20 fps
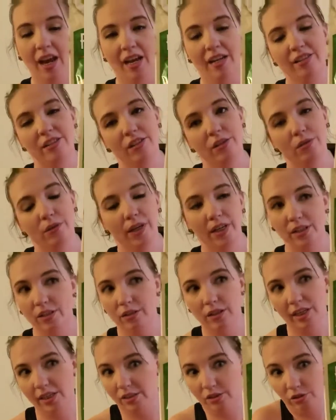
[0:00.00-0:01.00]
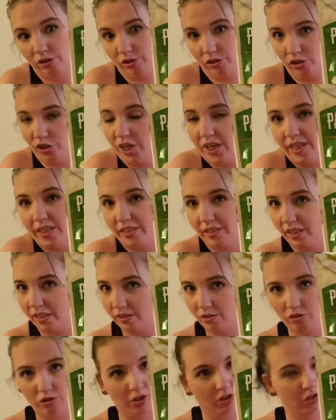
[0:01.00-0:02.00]
And so it's just cheese.
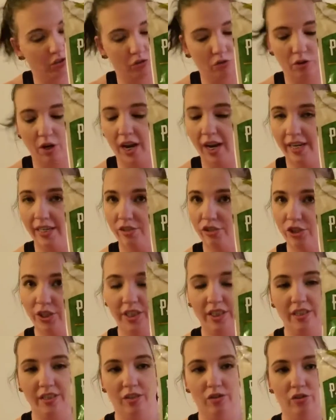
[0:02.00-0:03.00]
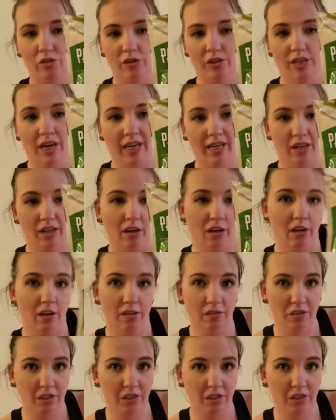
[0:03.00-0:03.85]
It's just dried cheese that you're snacking on.